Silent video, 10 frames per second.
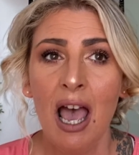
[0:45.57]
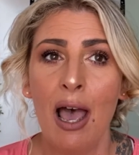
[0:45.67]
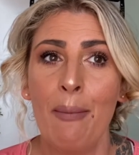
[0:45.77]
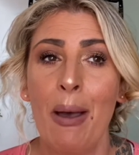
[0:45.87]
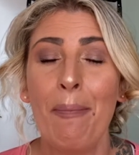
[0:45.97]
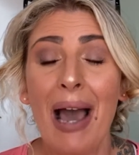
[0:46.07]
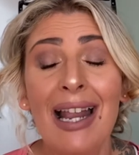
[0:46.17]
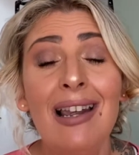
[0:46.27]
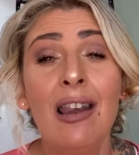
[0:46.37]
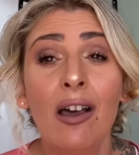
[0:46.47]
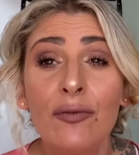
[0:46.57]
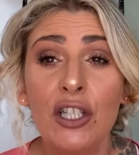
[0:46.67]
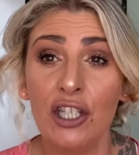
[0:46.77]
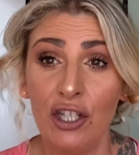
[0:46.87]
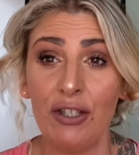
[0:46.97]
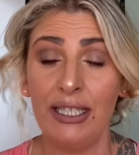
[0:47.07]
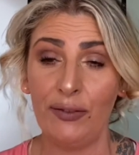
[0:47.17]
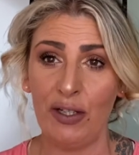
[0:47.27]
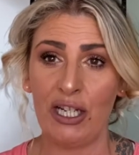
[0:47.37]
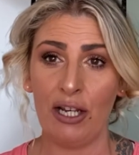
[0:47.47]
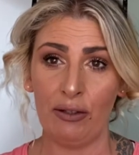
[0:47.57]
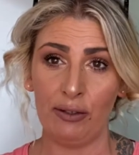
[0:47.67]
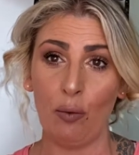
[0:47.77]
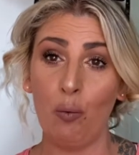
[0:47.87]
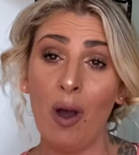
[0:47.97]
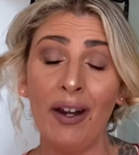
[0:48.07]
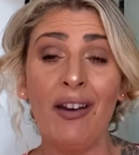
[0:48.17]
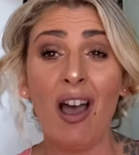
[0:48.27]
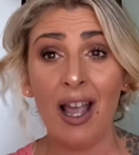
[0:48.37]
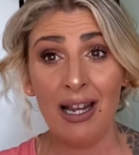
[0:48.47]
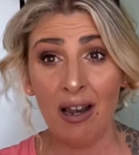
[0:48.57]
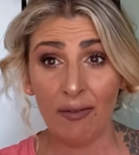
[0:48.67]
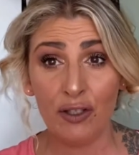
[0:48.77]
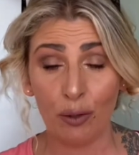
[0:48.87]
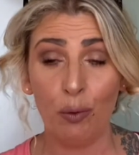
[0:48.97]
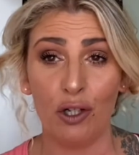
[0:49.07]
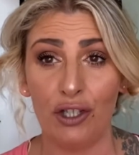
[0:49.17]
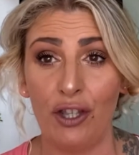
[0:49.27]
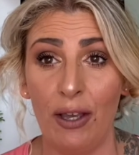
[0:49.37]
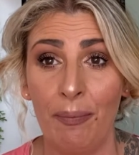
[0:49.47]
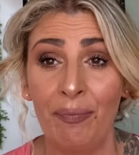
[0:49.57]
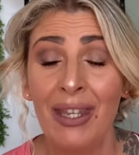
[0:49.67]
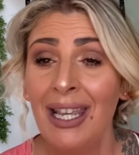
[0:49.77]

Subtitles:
But I love to do these videos. One, I love to watch them.